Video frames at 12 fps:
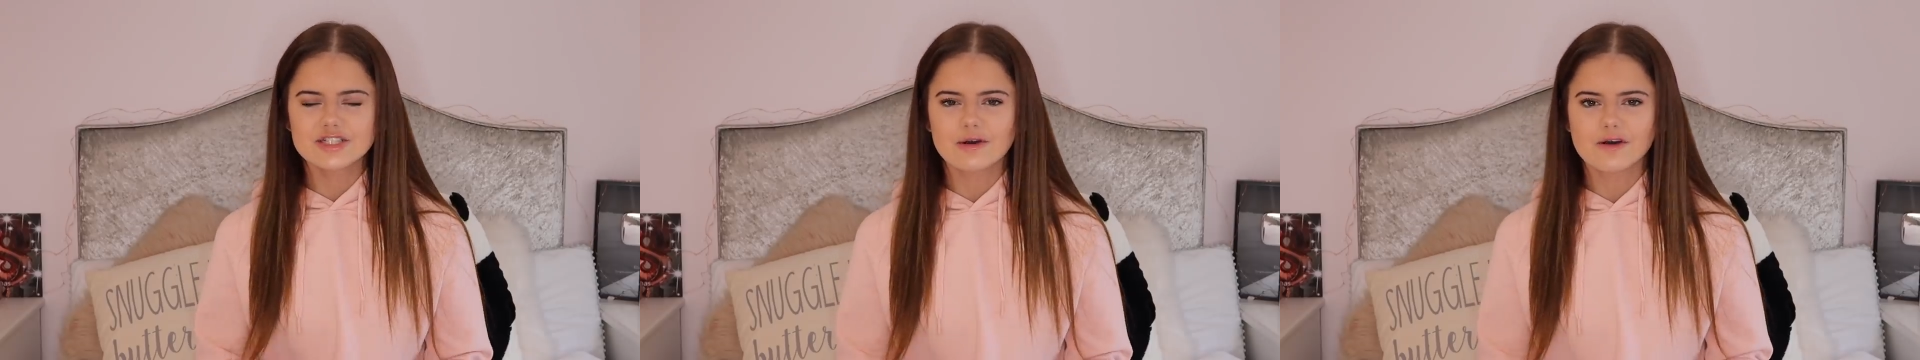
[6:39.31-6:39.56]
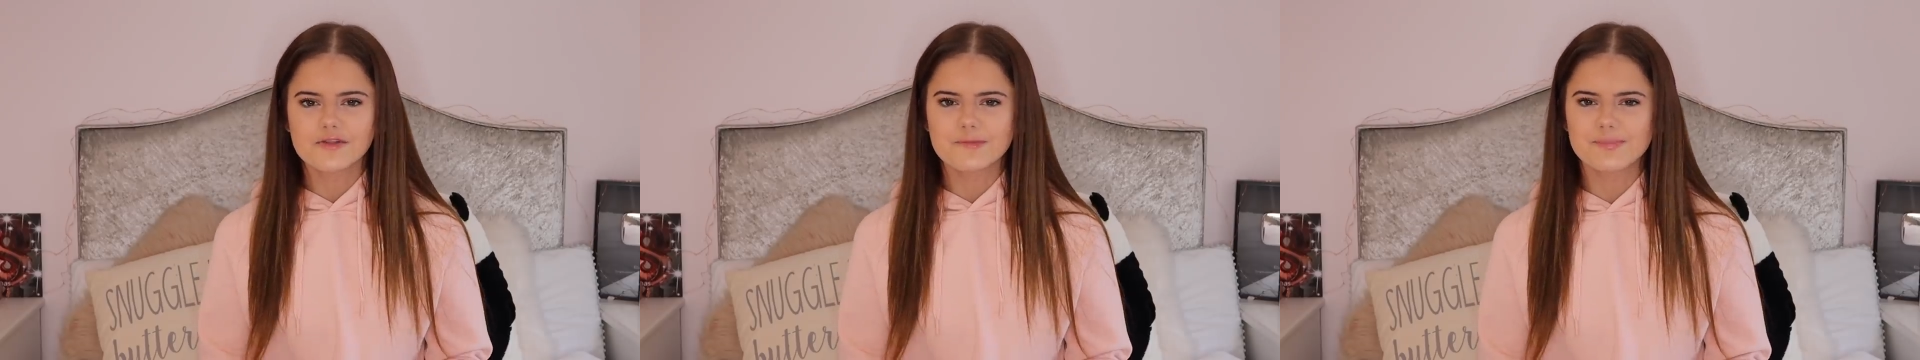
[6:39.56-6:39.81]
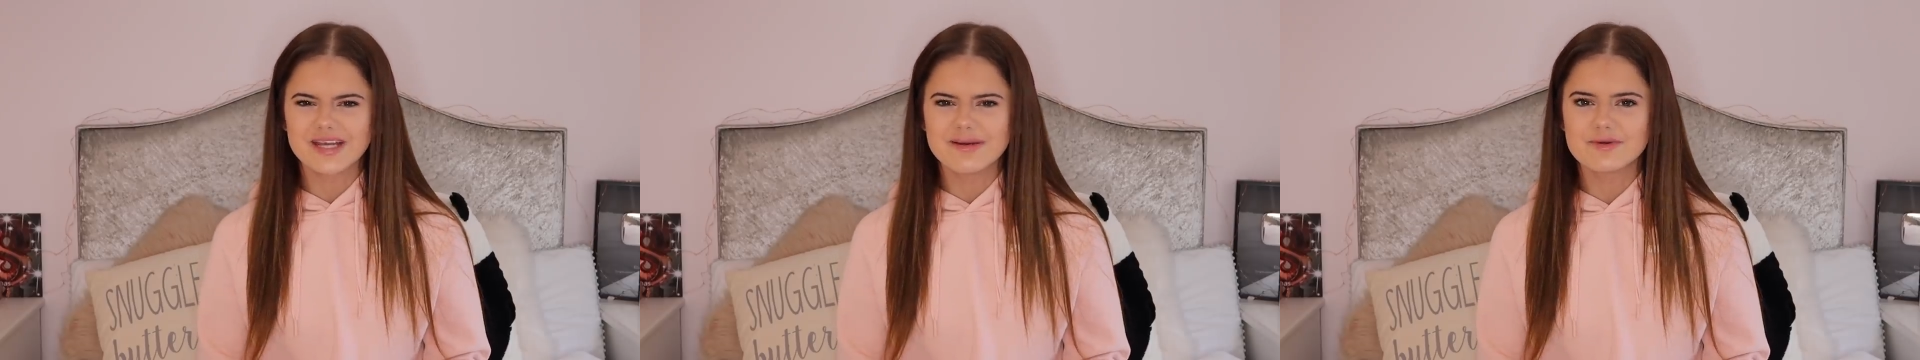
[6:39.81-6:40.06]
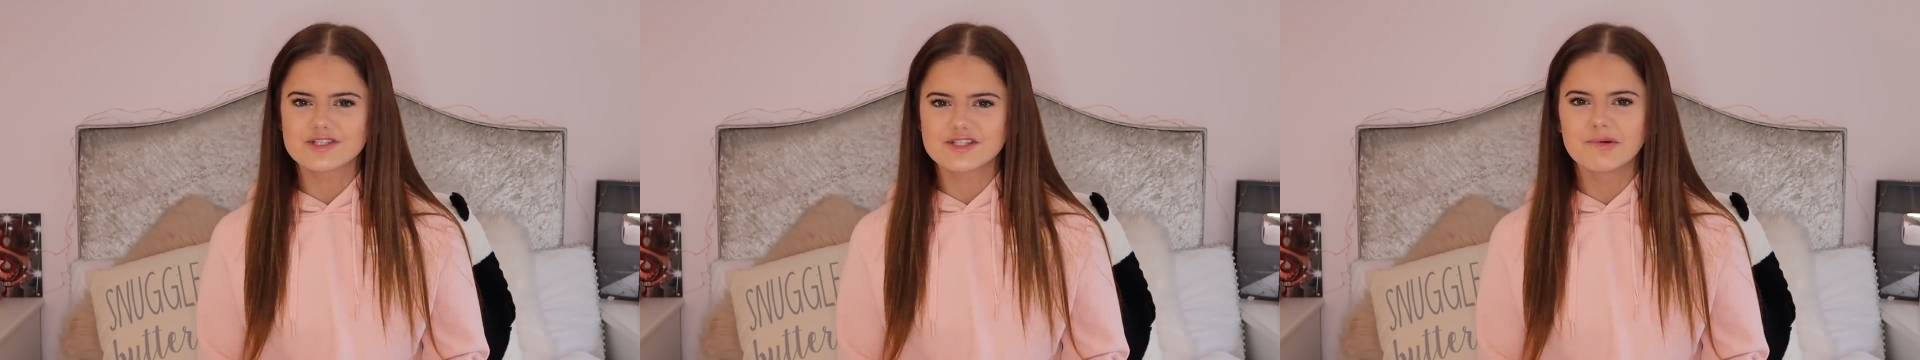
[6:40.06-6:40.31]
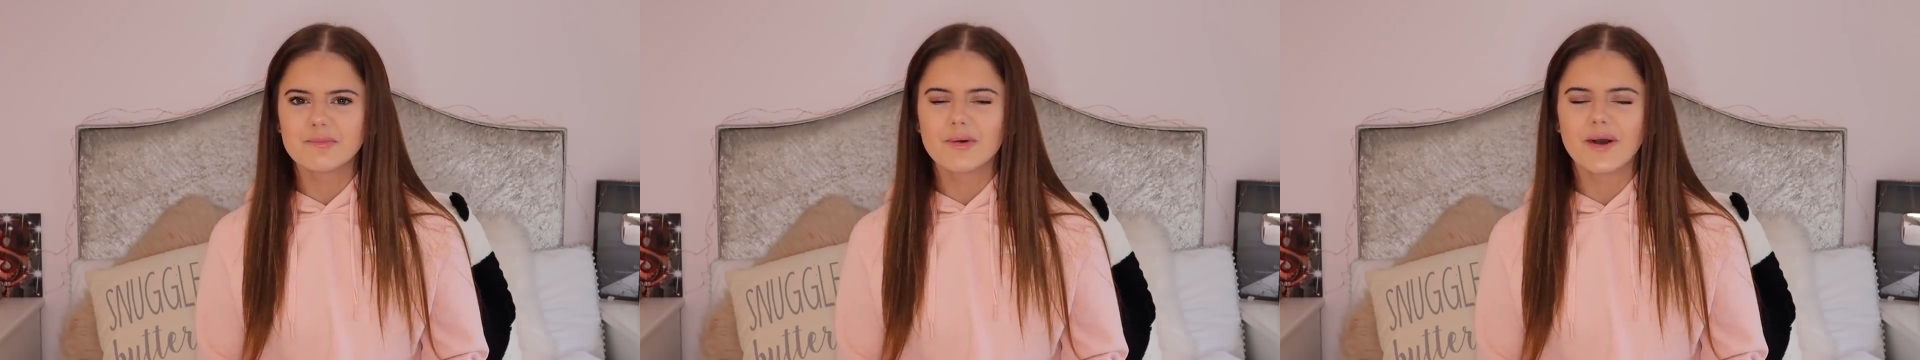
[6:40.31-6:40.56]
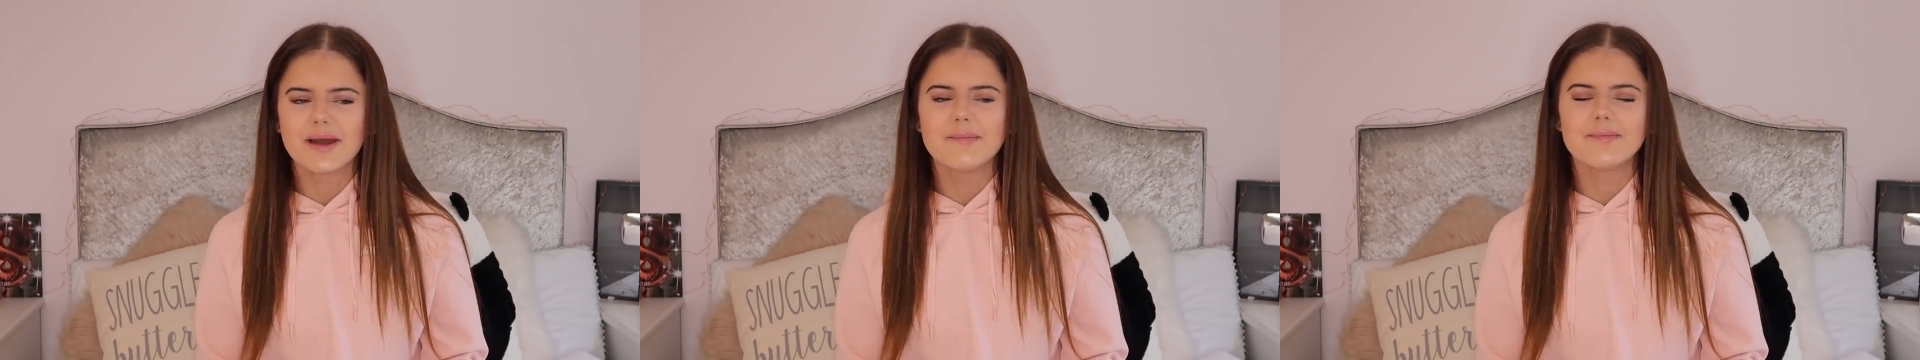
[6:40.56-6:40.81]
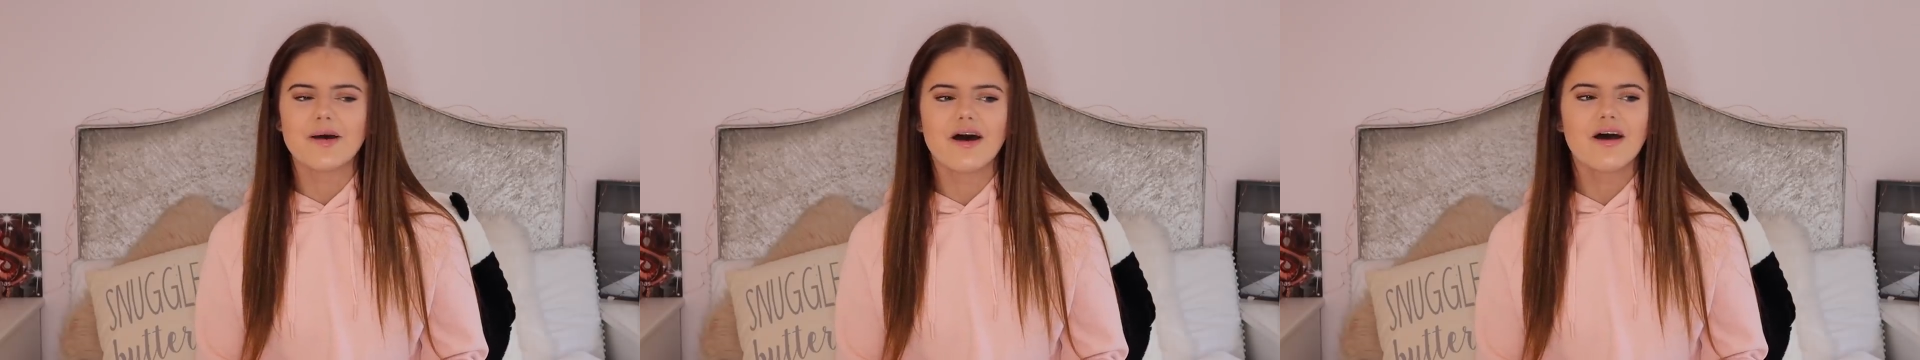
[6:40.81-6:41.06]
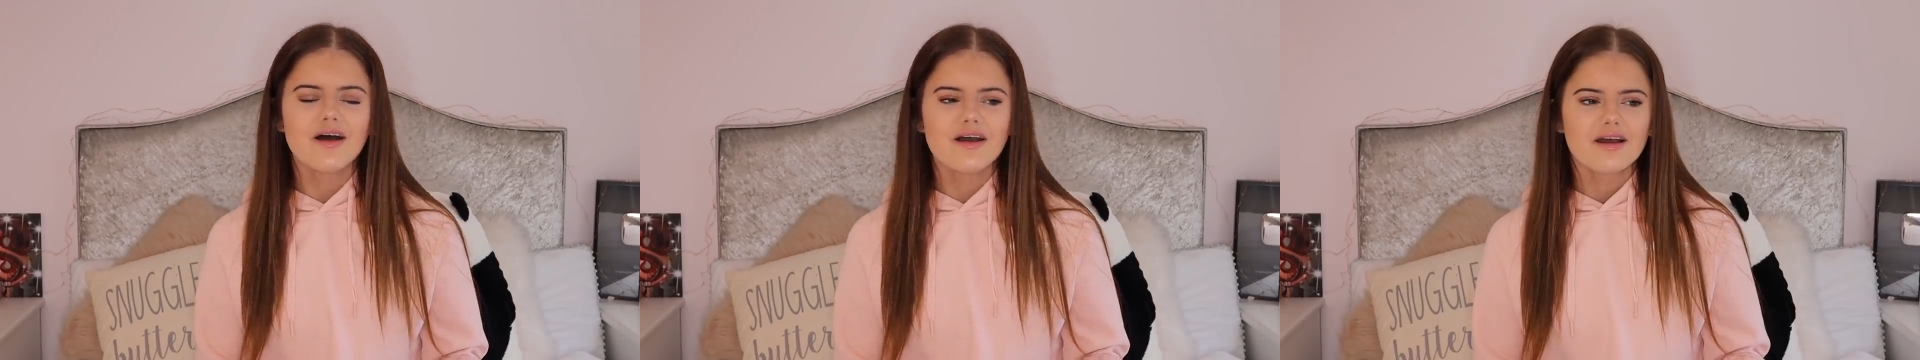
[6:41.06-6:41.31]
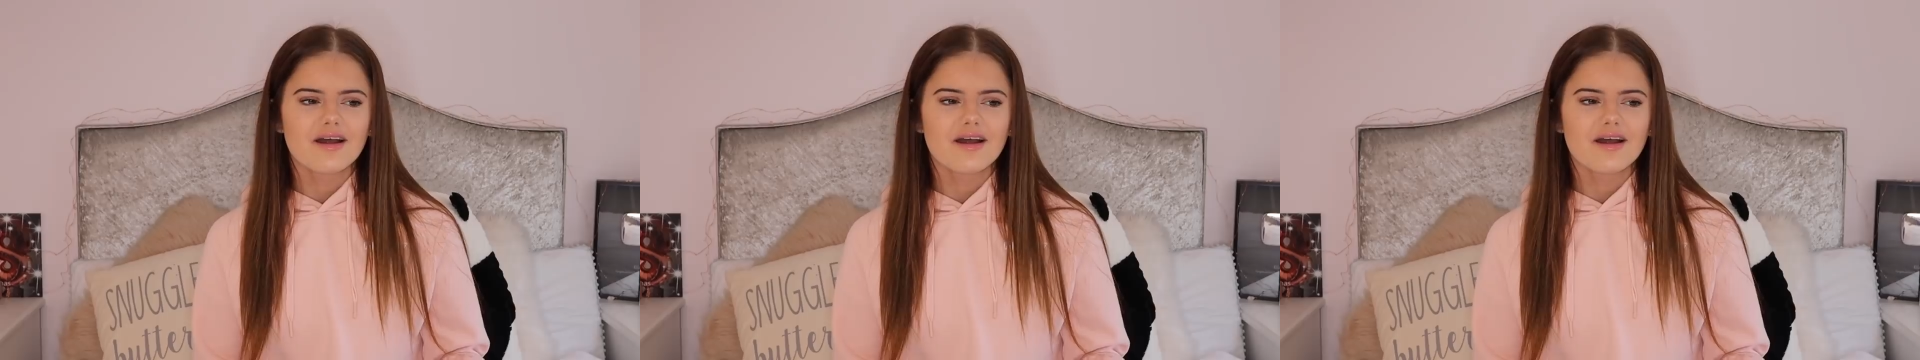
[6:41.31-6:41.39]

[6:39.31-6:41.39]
do on the beam at some point, but